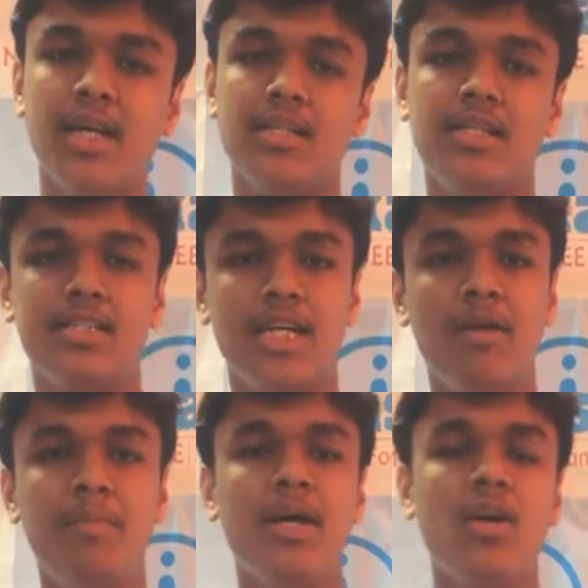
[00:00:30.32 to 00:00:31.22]
This
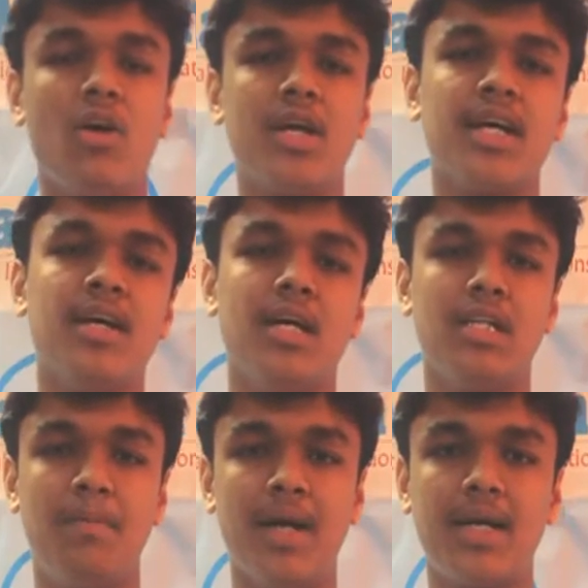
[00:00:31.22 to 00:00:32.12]
helped me a lot.
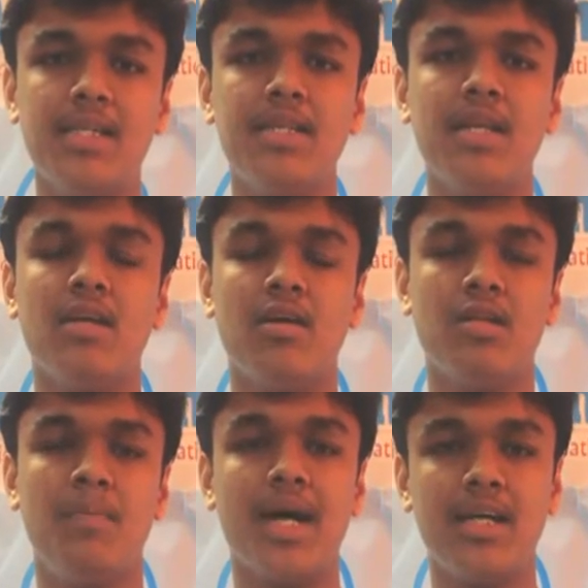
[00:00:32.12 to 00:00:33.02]
The
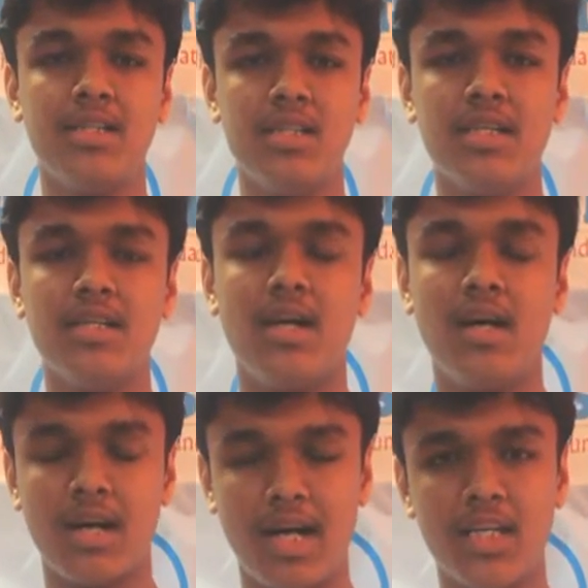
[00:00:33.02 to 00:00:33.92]
packages at
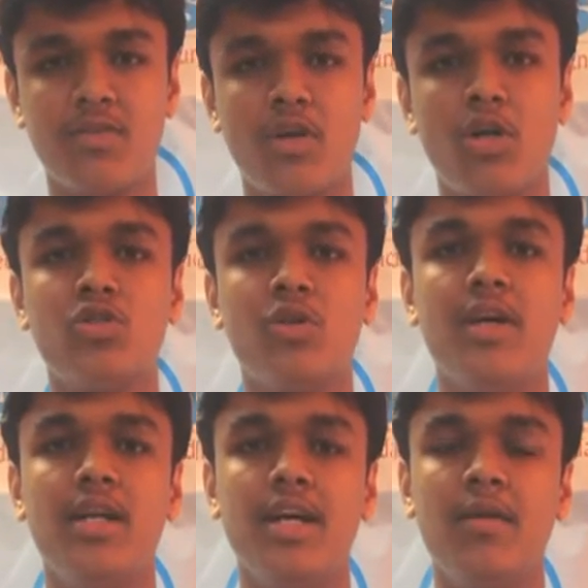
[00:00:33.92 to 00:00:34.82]
Aakash were also
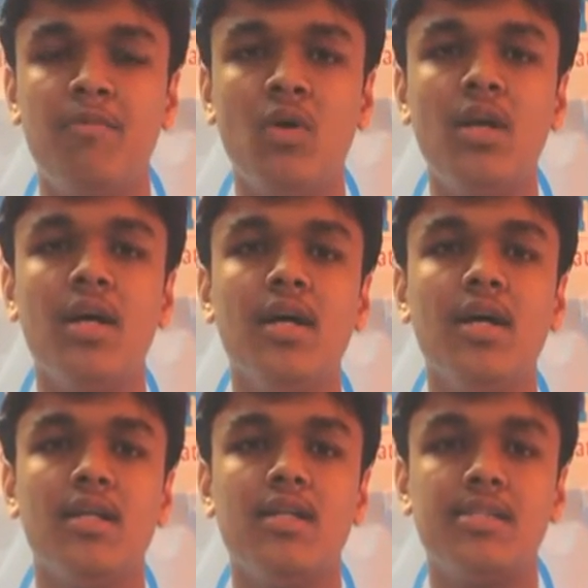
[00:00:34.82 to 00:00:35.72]
very helpful.
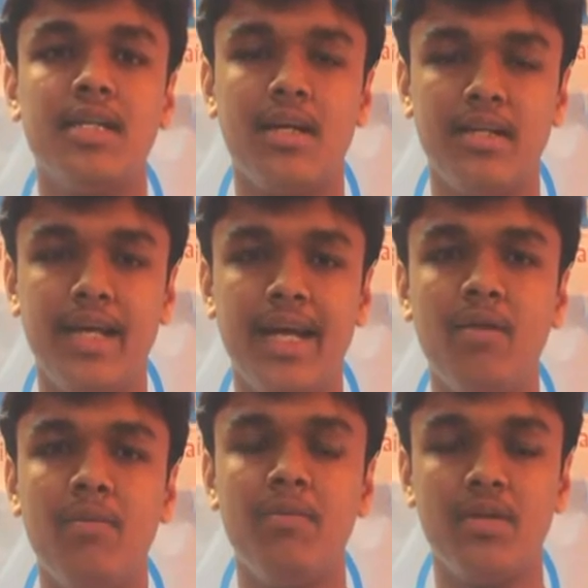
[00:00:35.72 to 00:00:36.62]

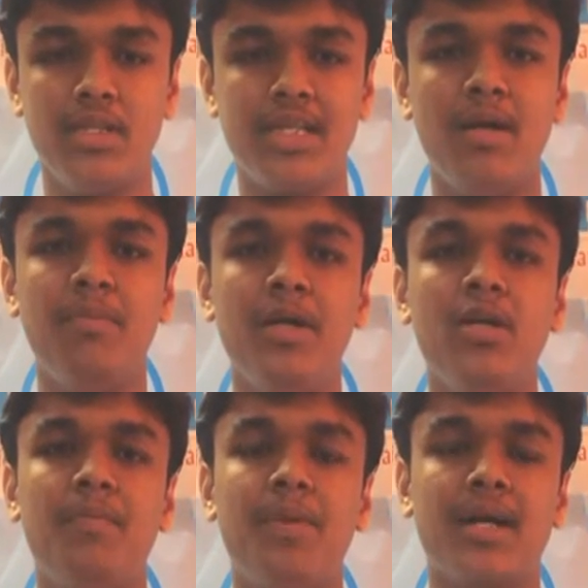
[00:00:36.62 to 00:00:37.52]
This helped
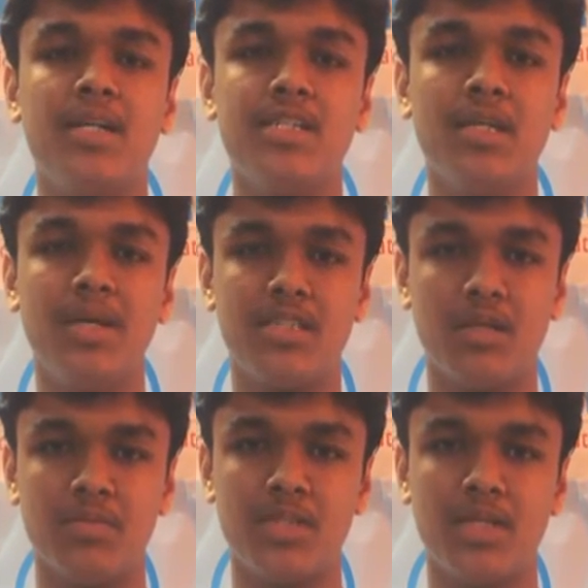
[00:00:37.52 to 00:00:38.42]
me in practicing my
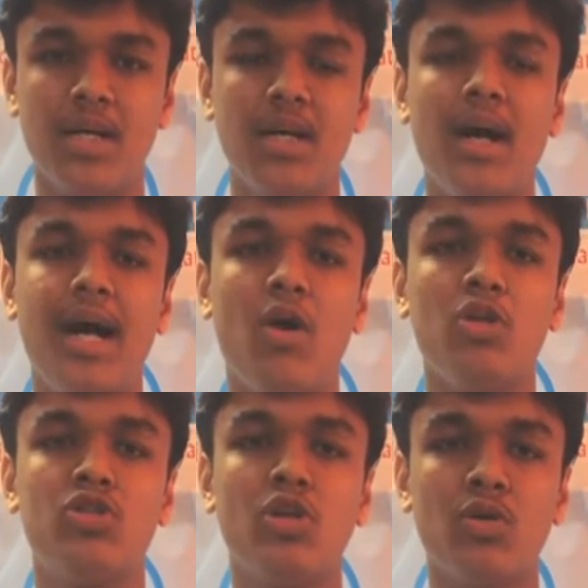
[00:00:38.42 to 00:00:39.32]
sums. I
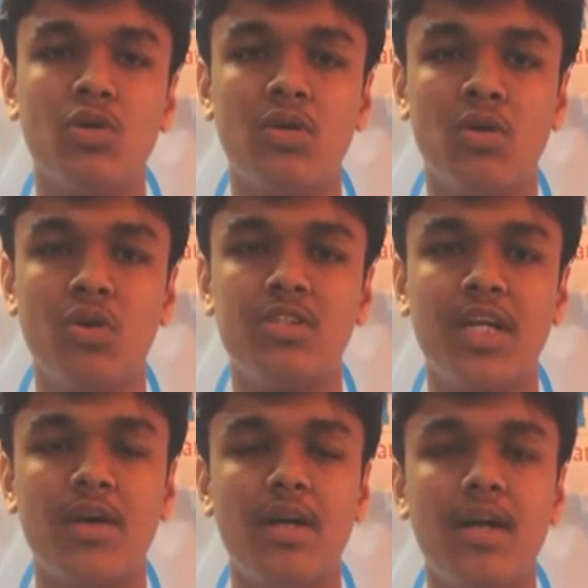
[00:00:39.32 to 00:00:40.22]
also took notes
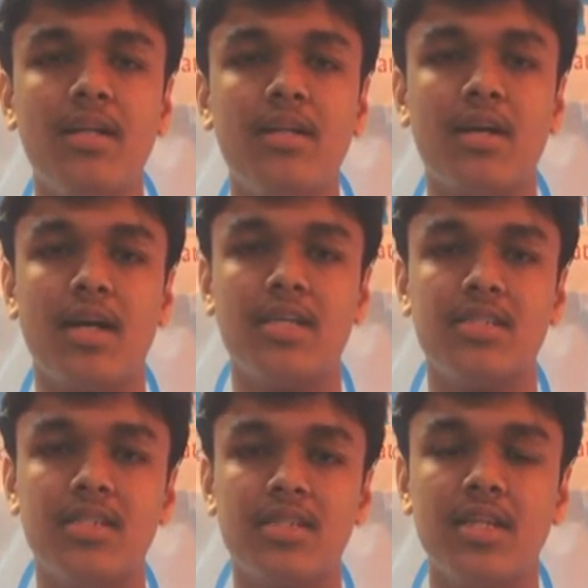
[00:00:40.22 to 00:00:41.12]
regularly in the
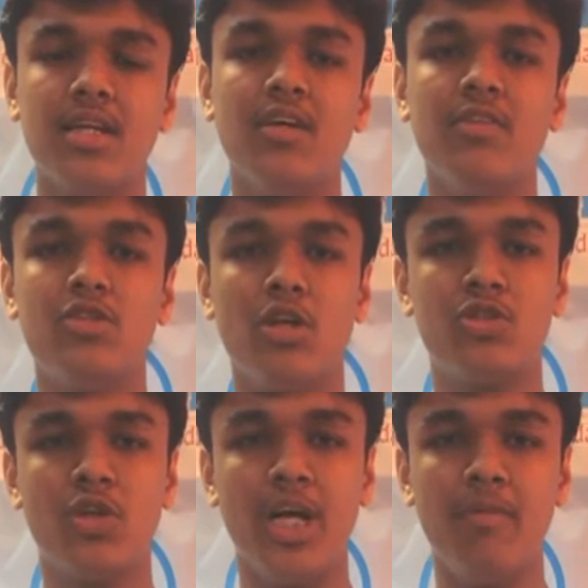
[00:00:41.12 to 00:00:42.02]
classes, which
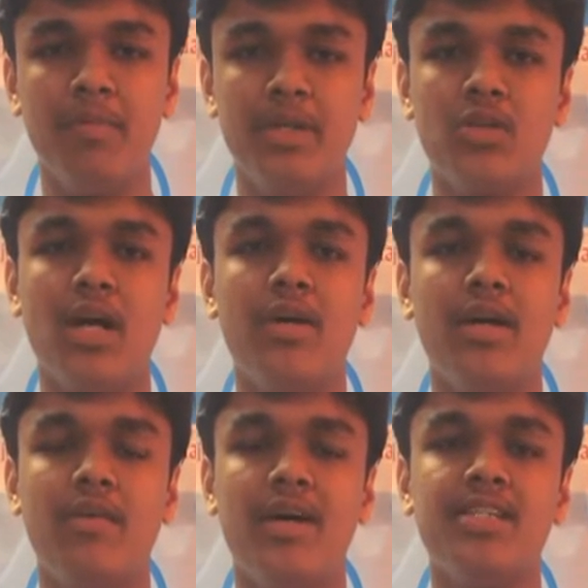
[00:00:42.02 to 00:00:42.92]
also helped me. So I would
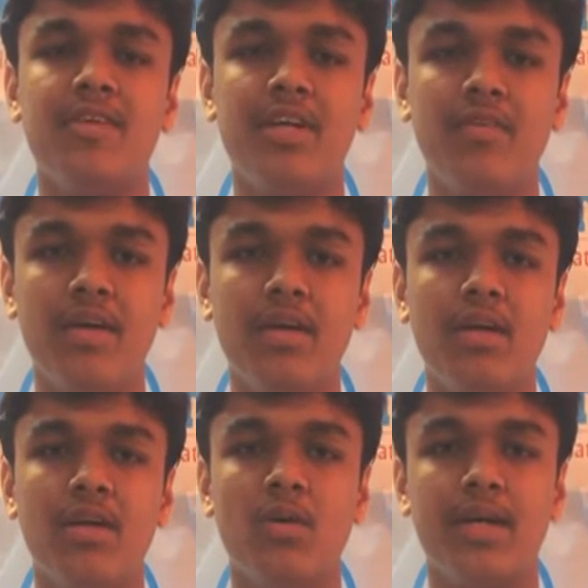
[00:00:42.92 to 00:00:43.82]
advise everyone
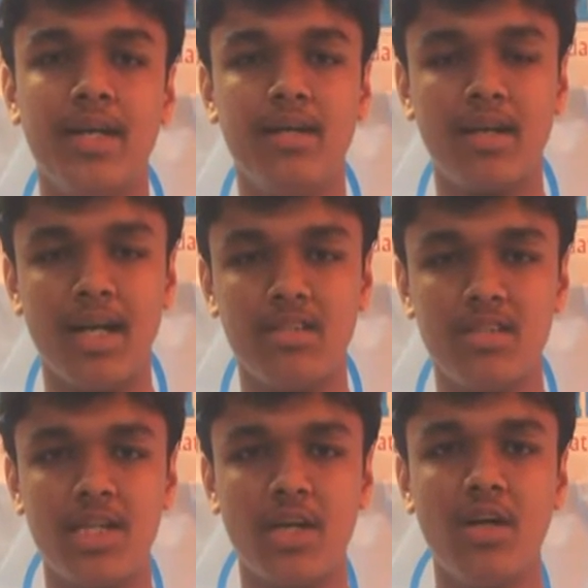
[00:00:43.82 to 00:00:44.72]
to attend the
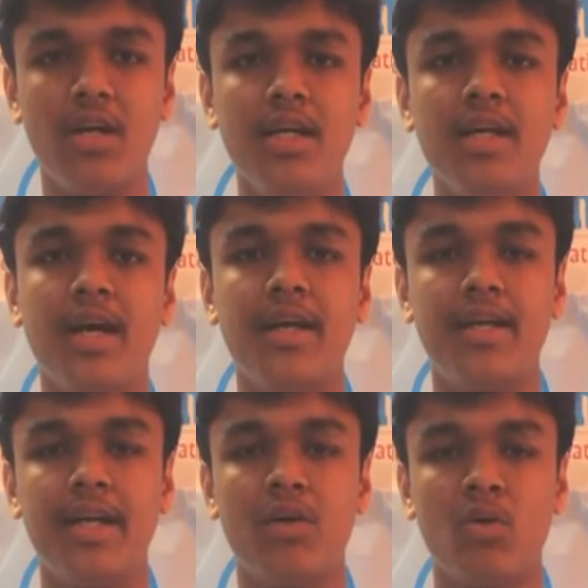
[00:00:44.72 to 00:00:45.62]
classes regularly and
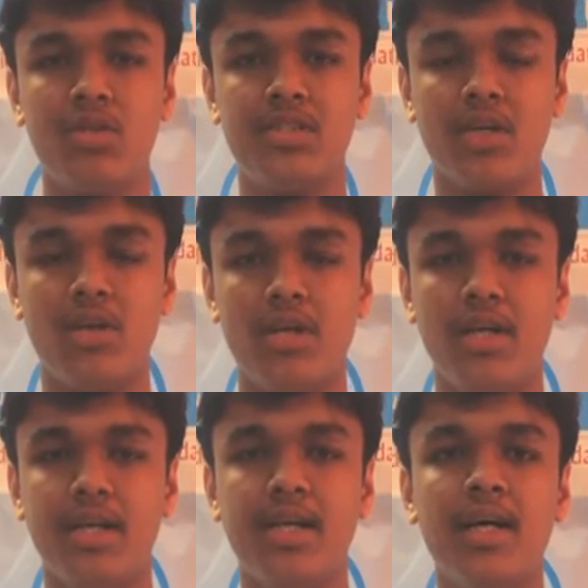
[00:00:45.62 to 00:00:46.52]
take notes
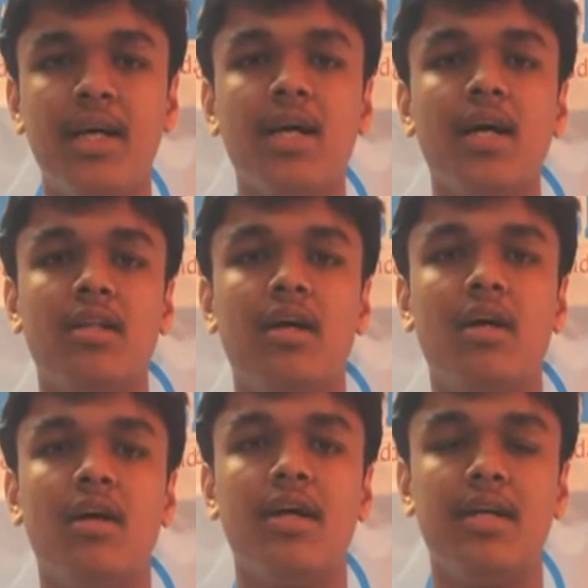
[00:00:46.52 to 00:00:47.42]
regularly.
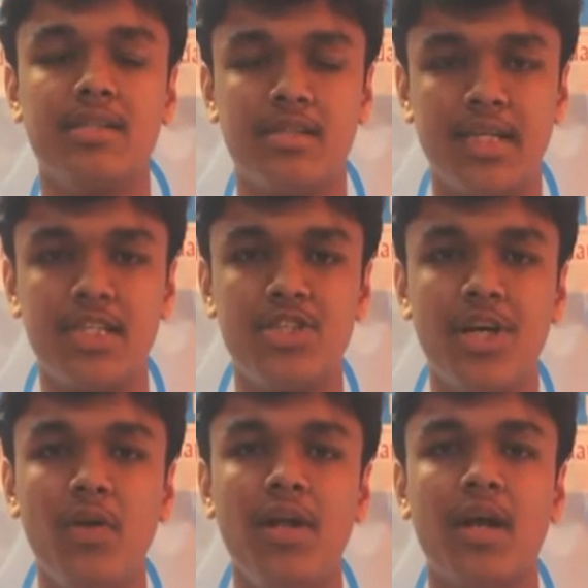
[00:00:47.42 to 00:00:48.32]
The test
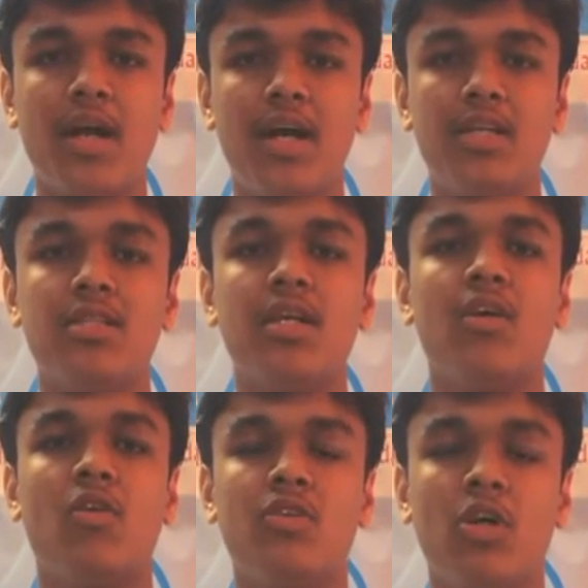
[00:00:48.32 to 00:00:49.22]
schedule in
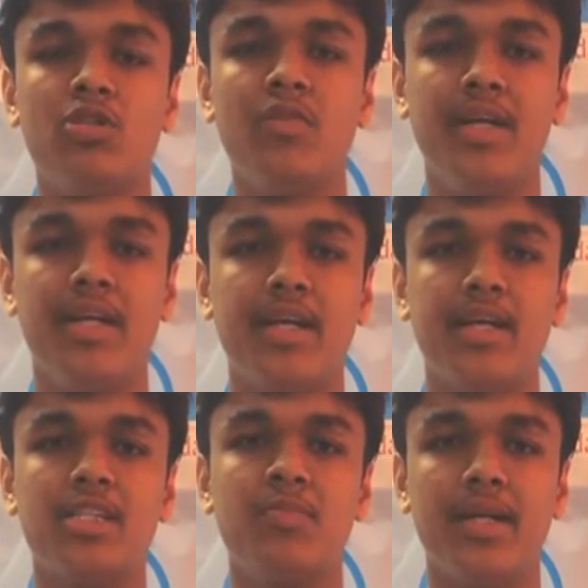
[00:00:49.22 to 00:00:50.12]
Aakash was also very
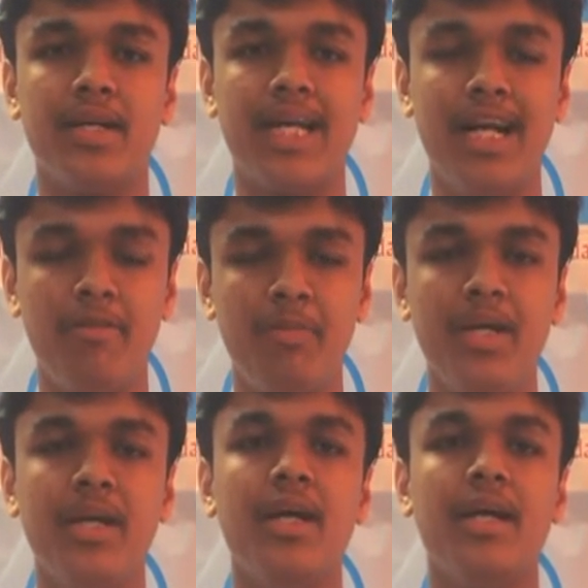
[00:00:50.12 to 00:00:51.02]
rigorous, but it helped
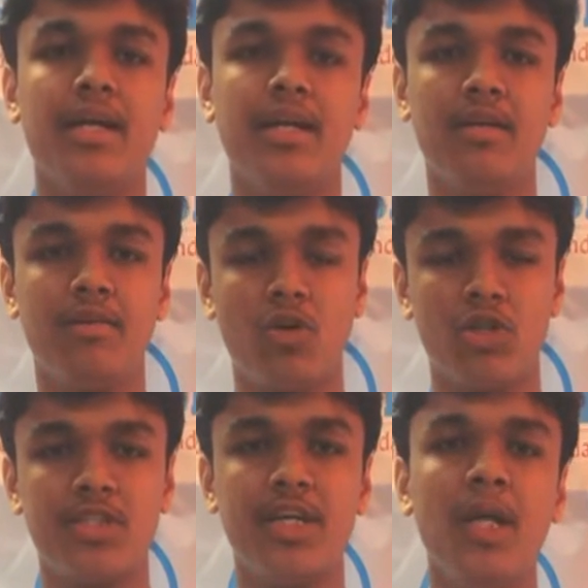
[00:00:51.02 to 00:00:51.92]
me in
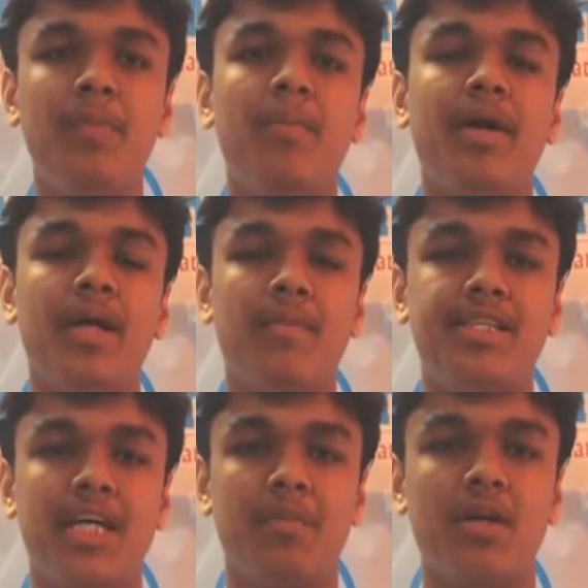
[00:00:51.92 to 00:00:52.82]
constantly preparing my
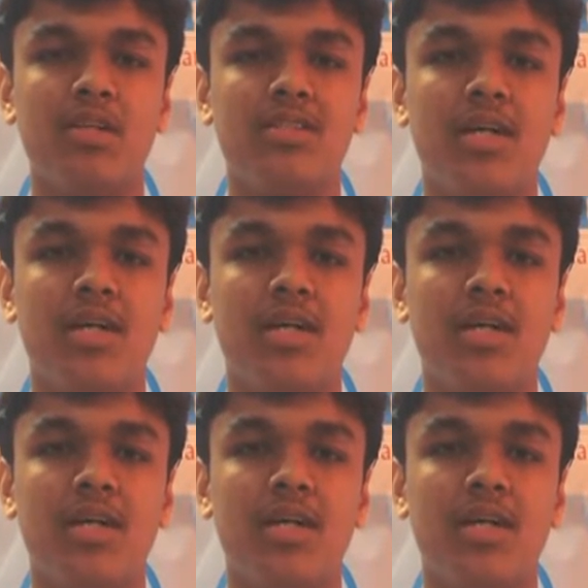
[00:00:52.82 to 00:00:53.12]
chapters.